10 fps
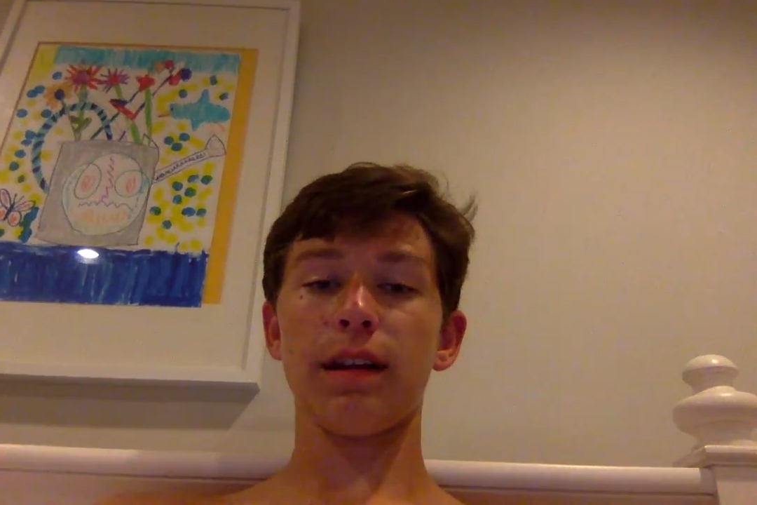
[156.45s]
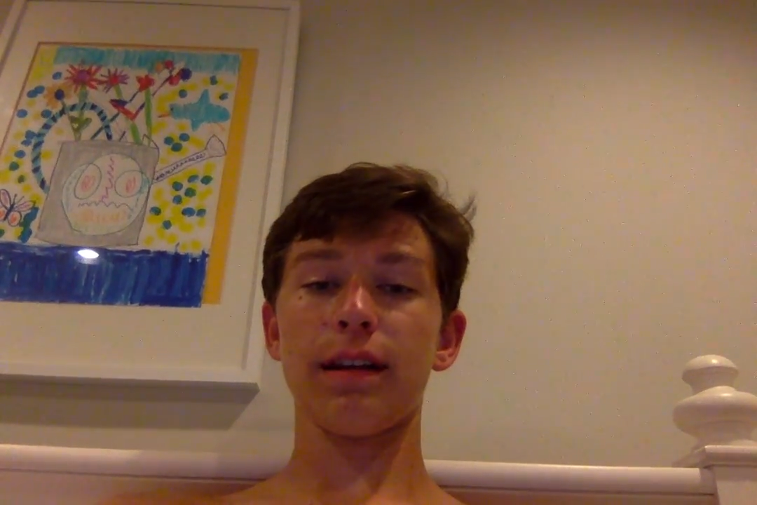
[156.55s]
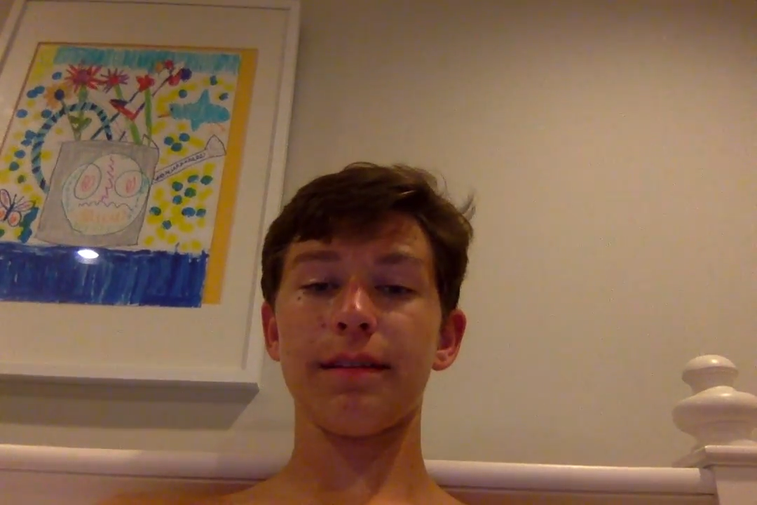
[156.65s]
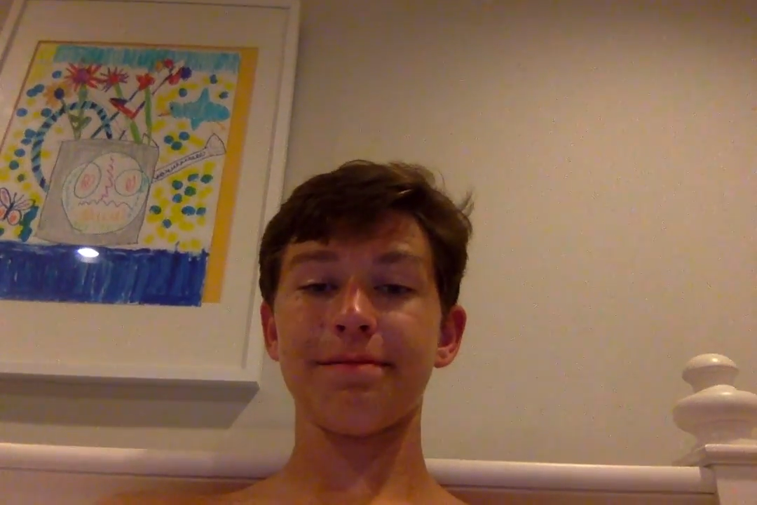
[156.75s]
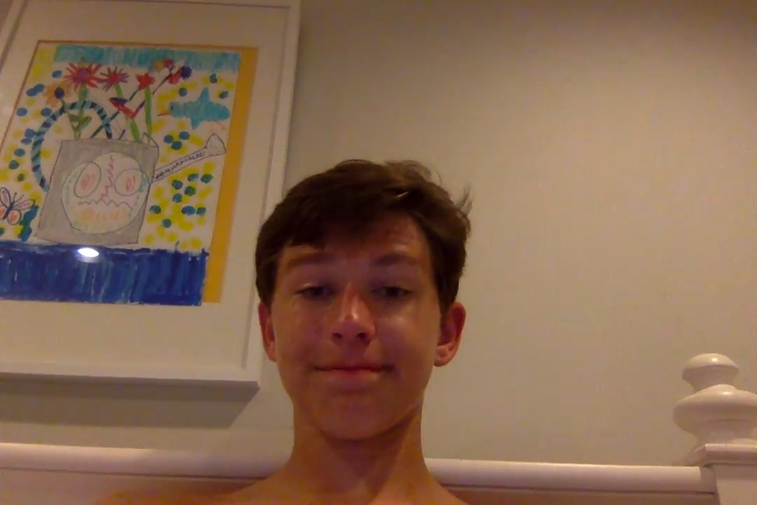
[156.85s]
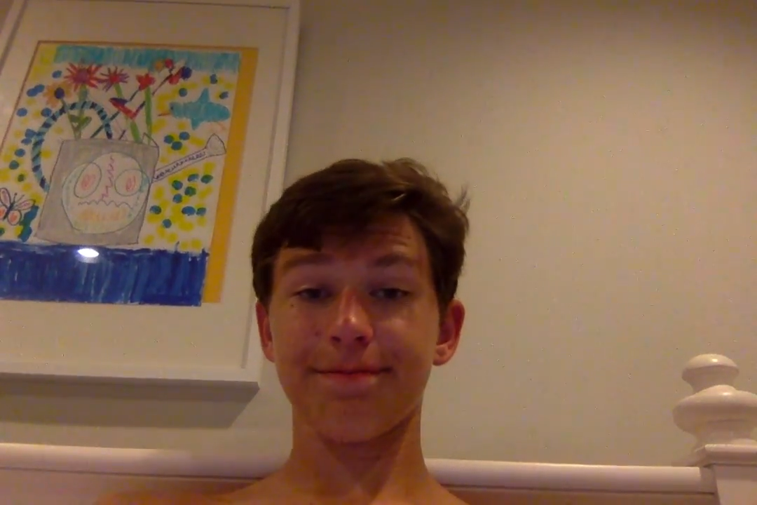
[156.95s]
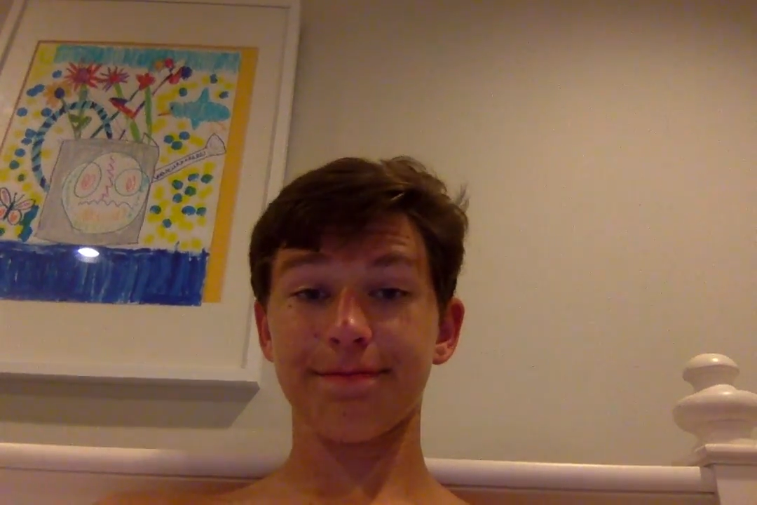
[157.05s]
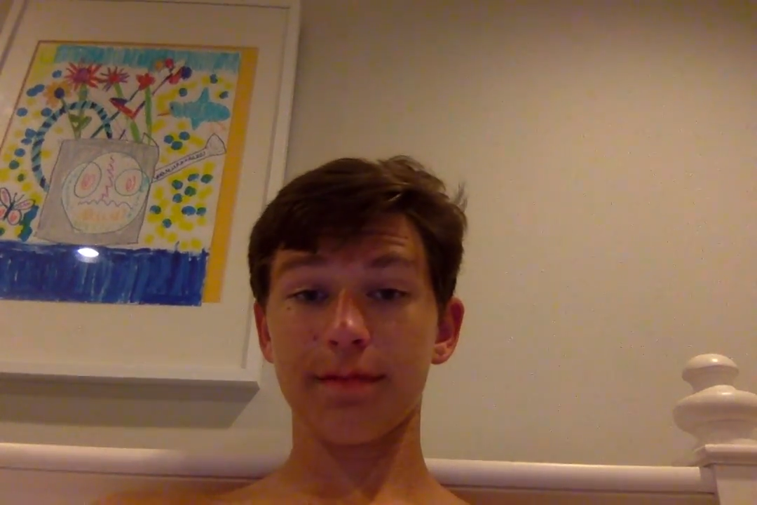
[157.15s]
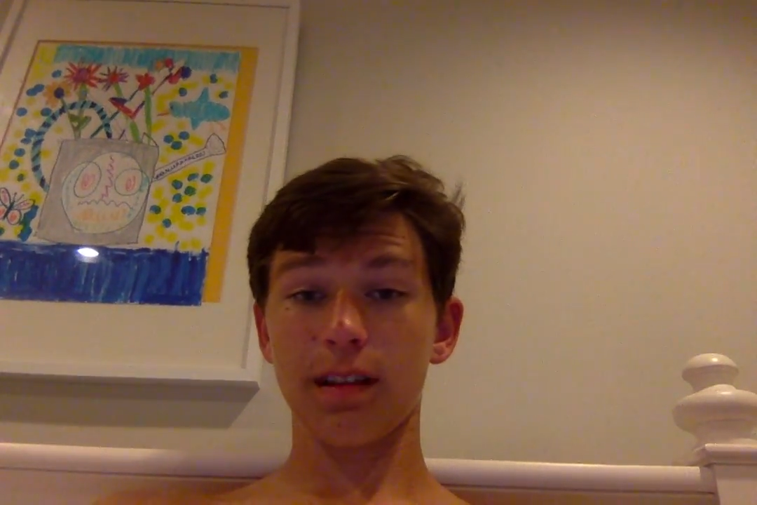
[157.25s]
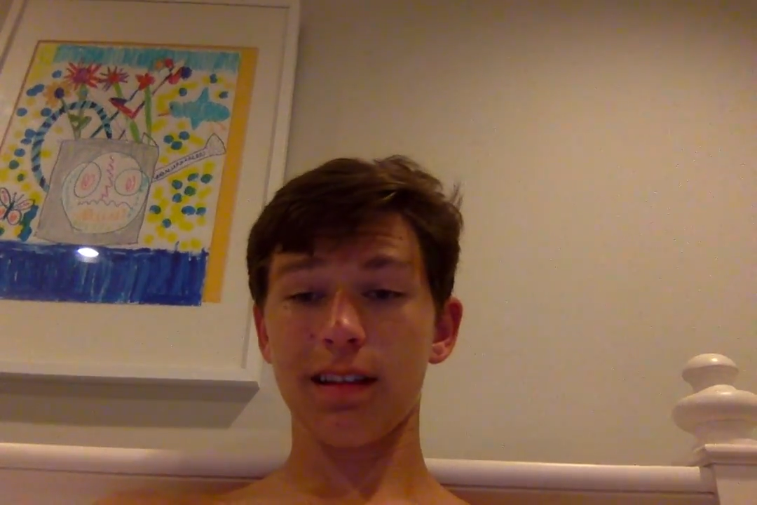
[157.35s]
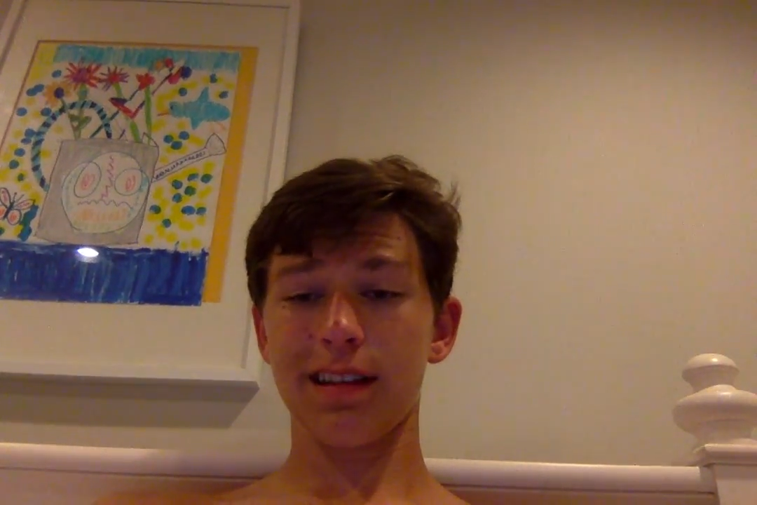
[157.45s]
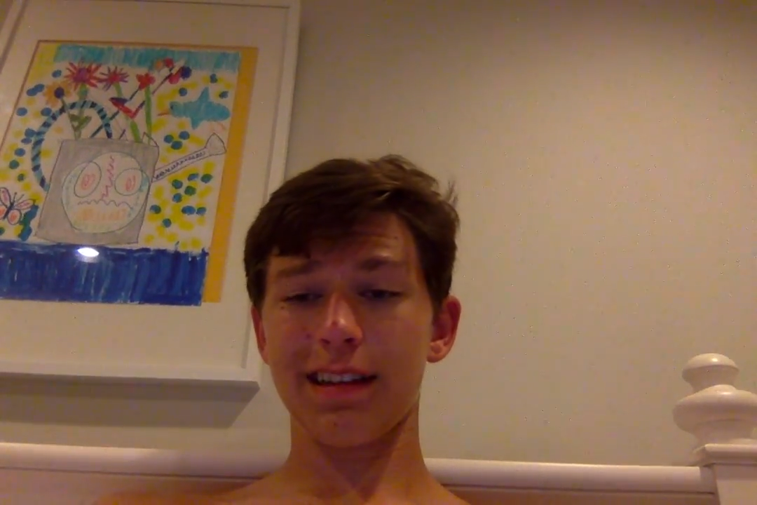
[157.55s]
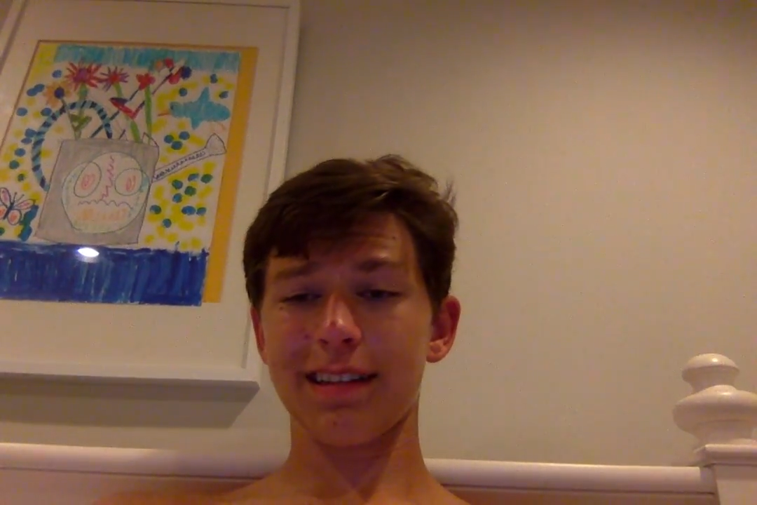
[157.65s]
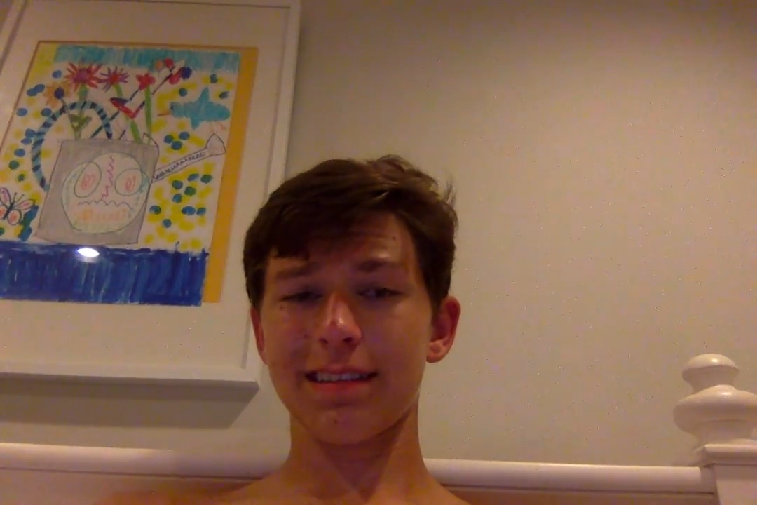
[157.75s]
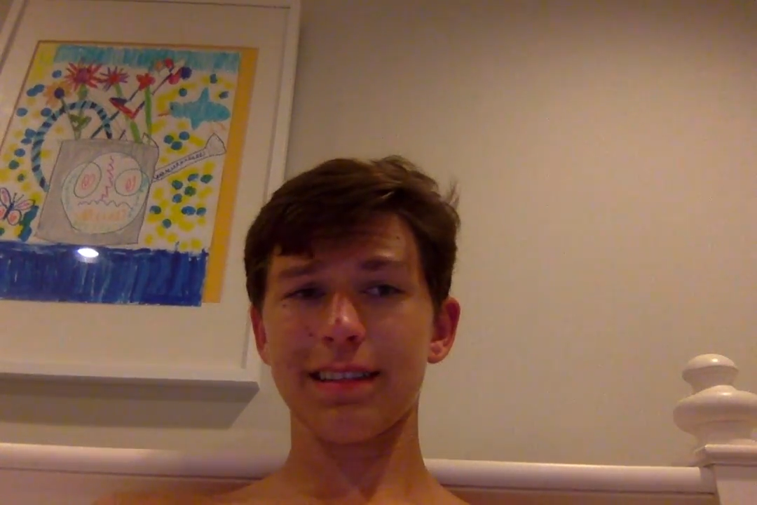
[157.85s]
play.
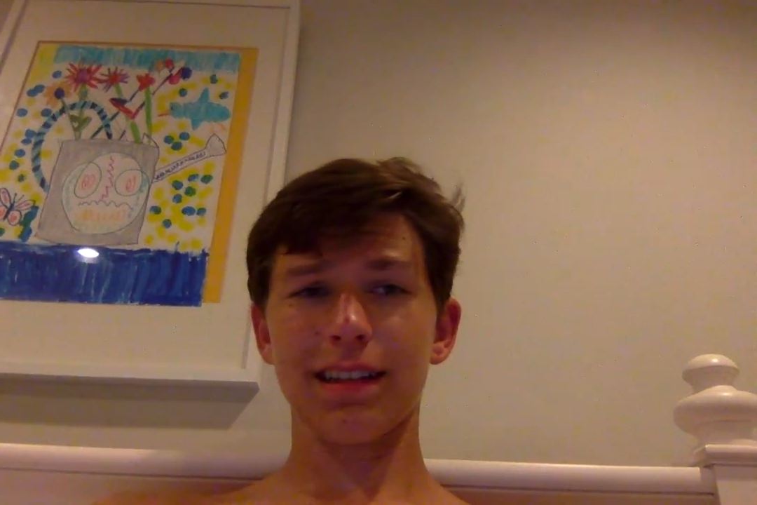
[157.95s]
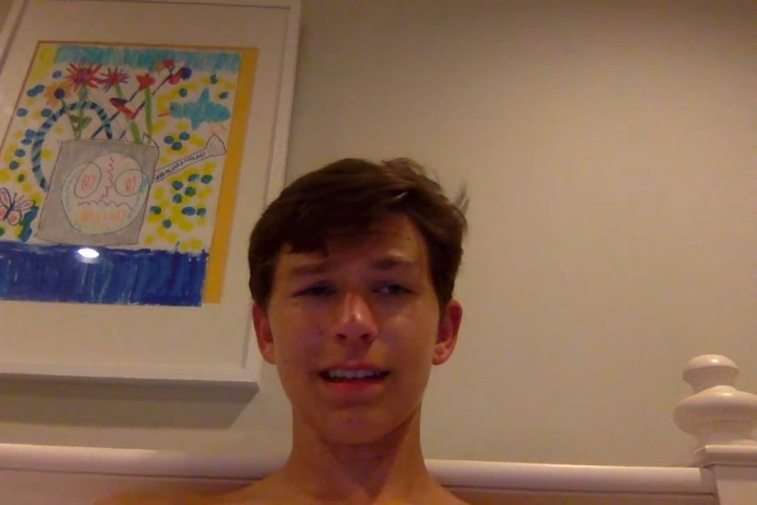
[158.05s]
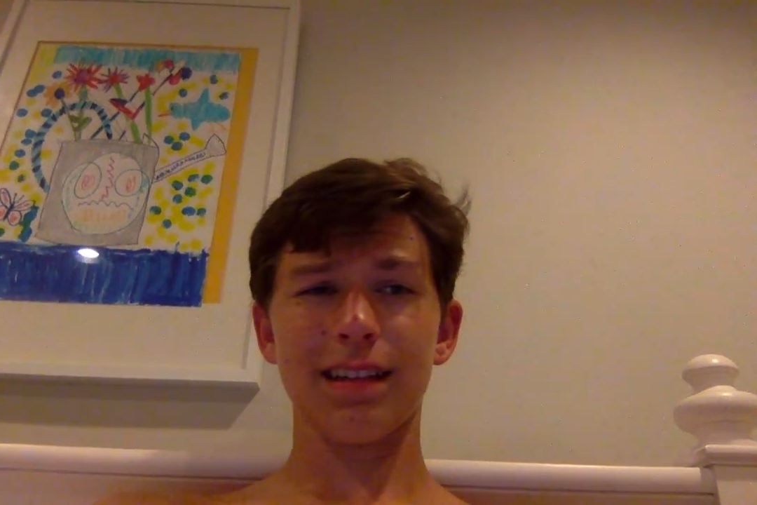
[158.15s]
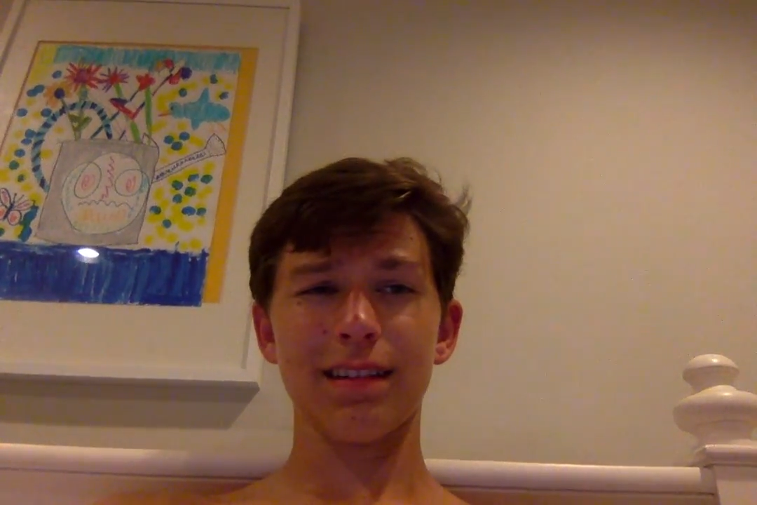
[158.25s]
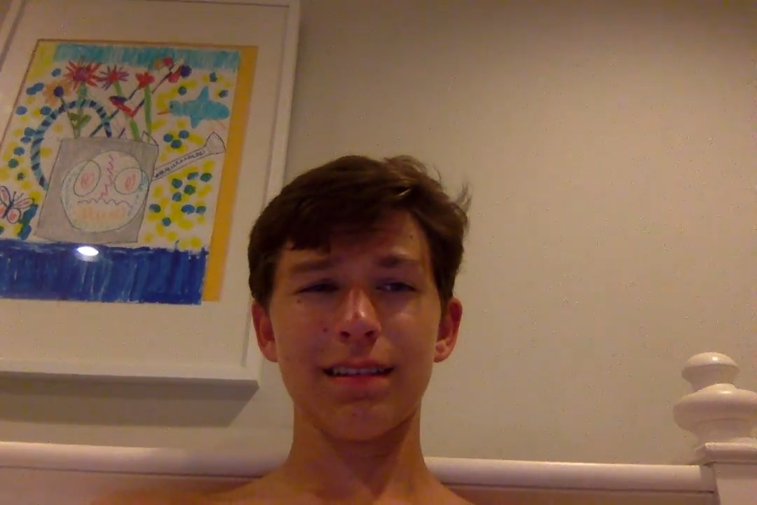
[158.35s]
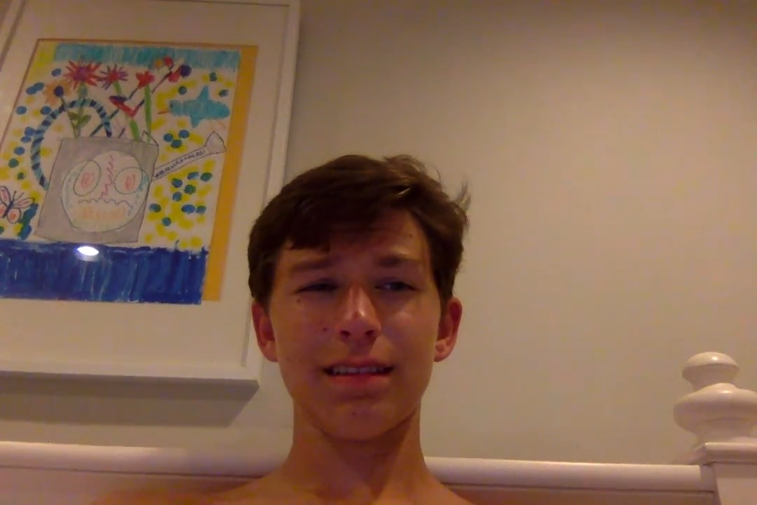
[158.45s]
It's uh